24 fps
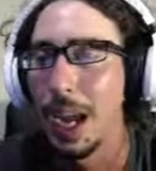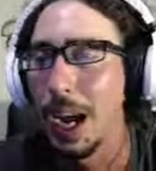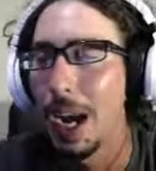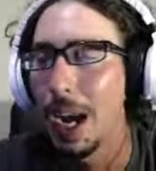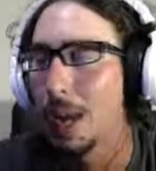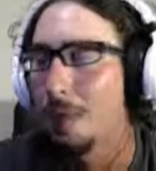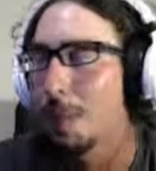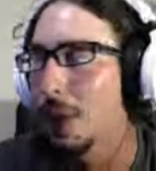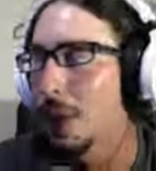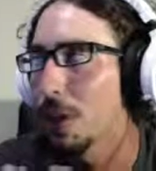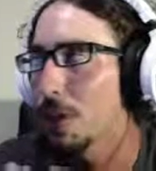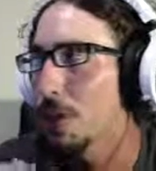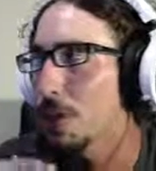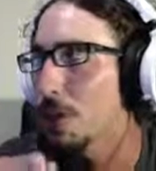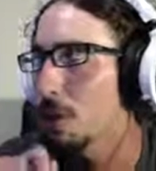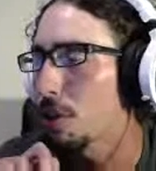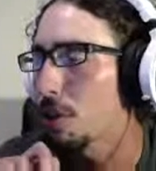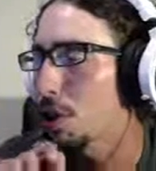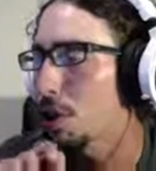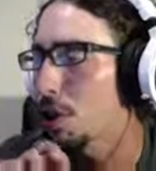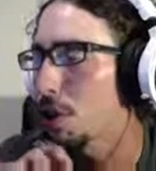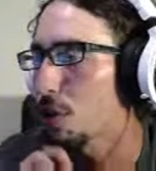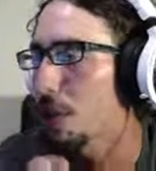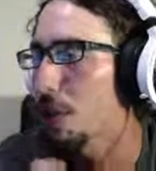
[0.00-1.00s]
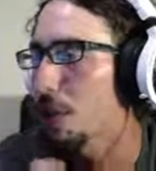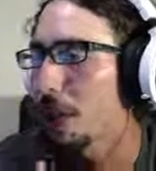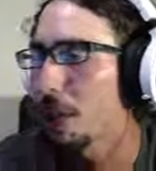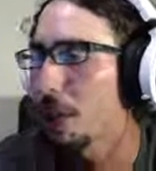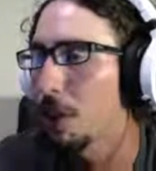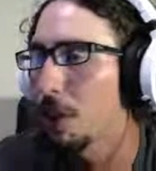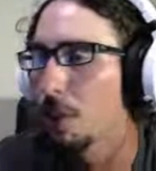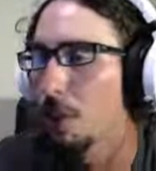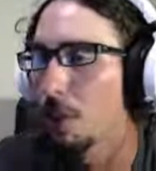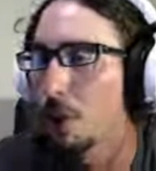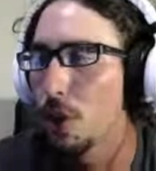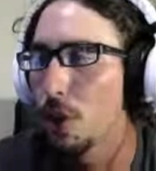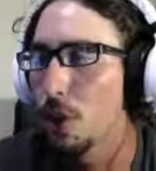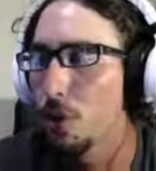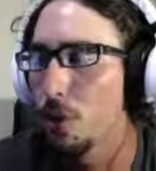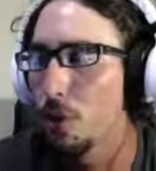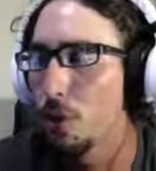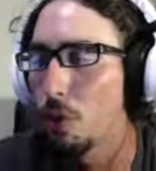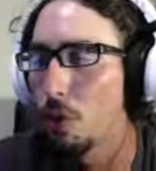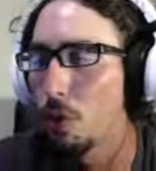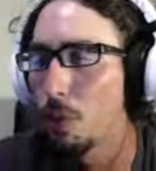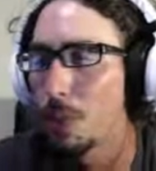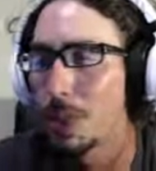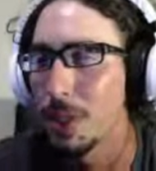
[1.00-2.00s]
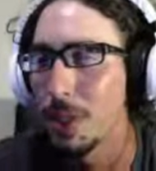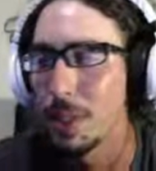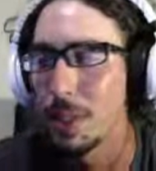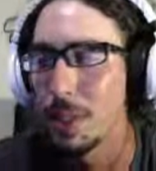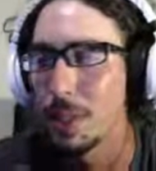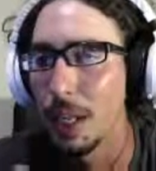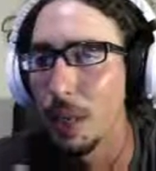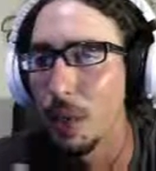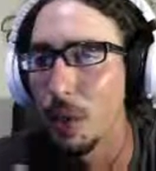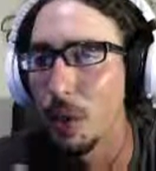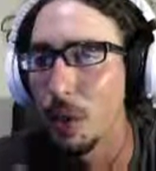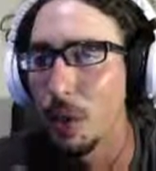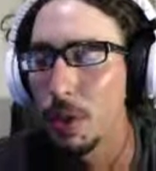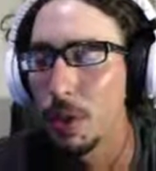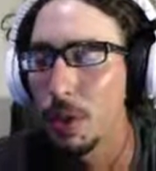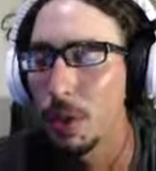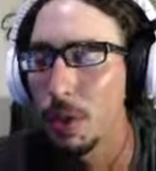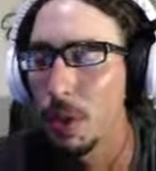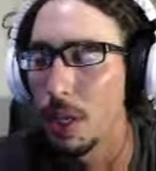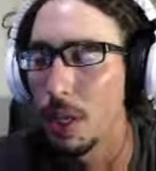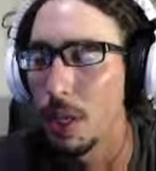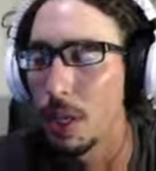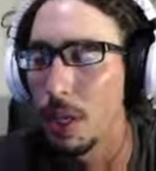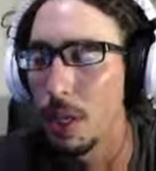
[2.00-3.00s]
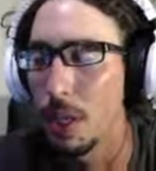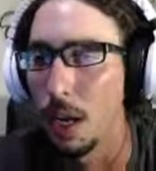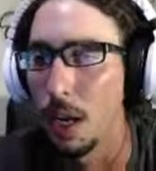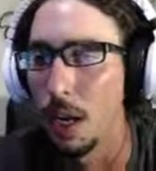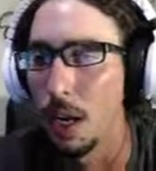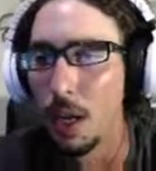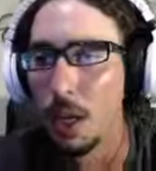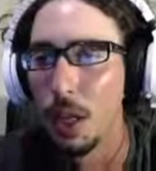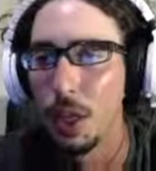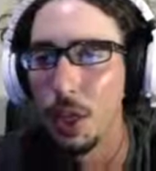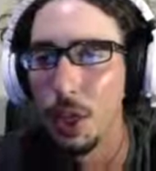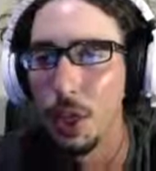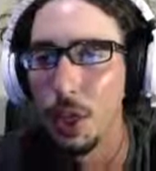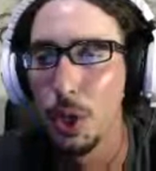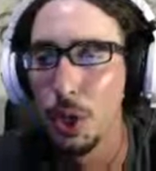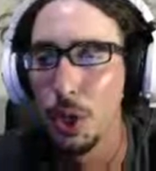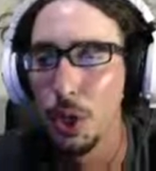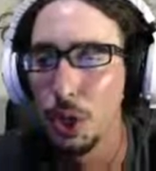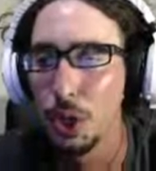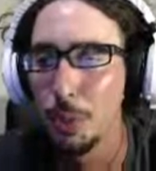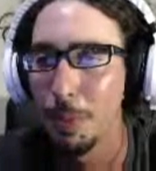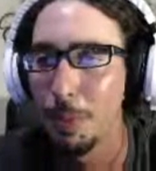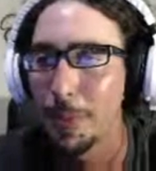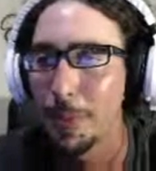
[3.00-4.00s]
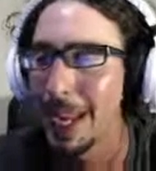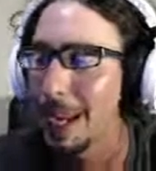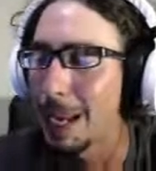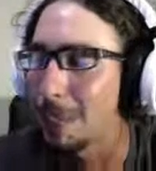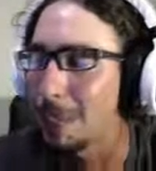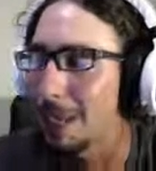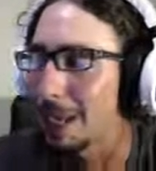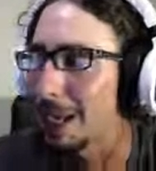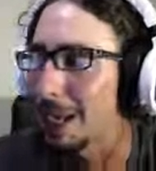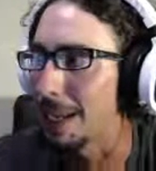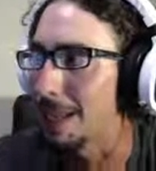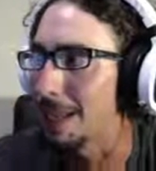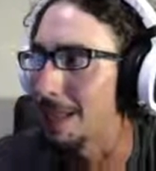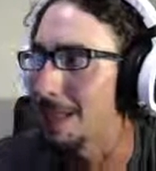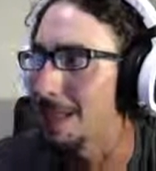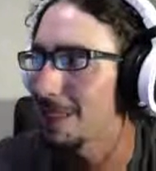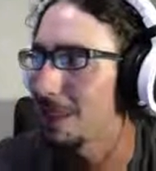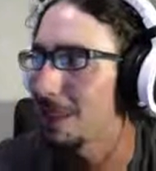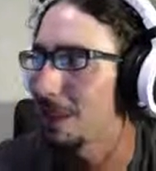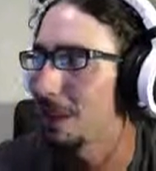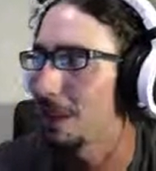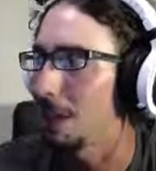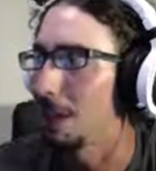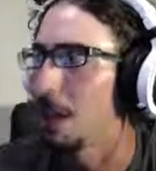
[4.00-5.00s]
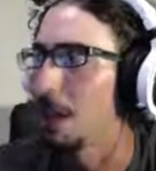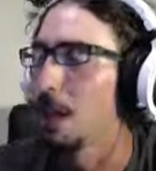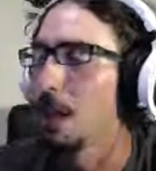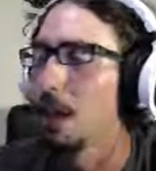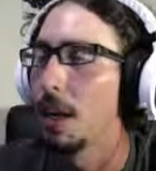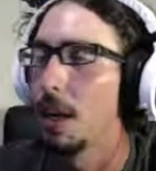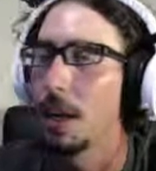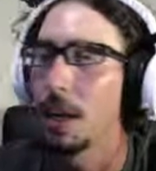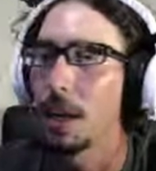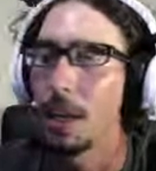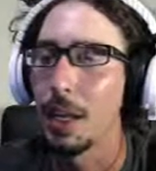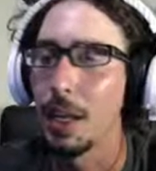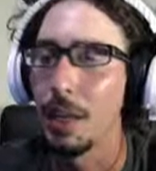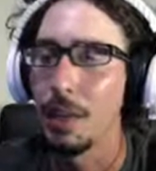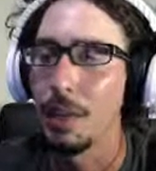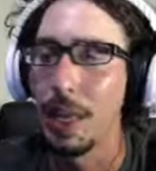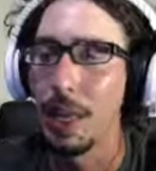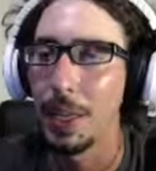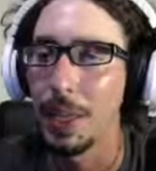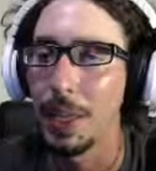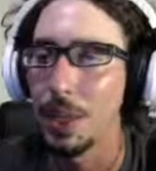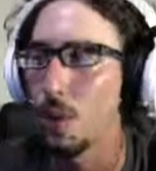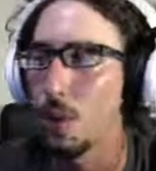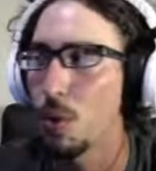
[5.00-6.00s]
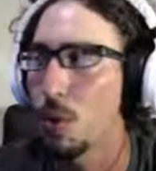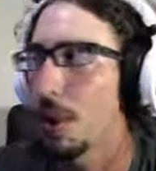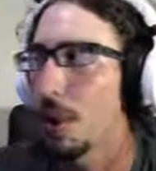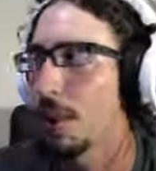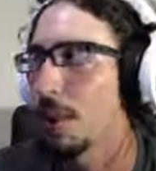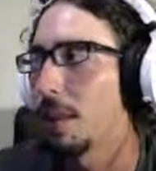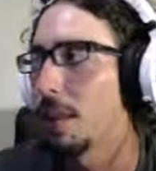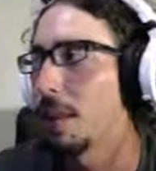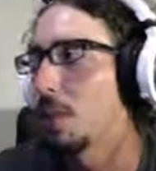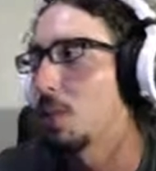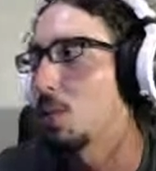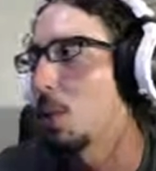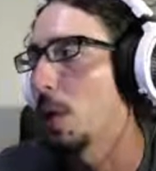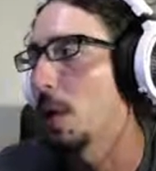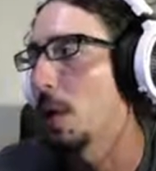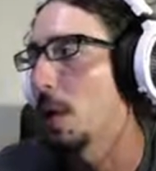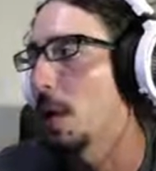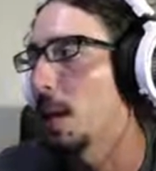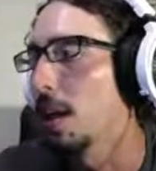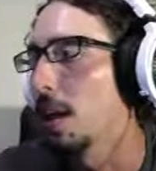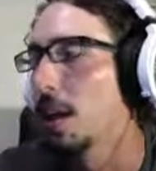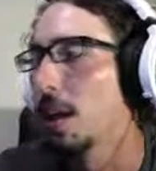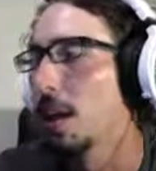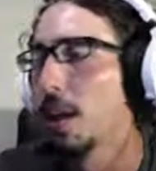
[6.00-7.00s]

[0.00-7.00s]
I'm going to start streaming through YouTube since they launched the YouTube gaming site. I'm going to give that a try this week.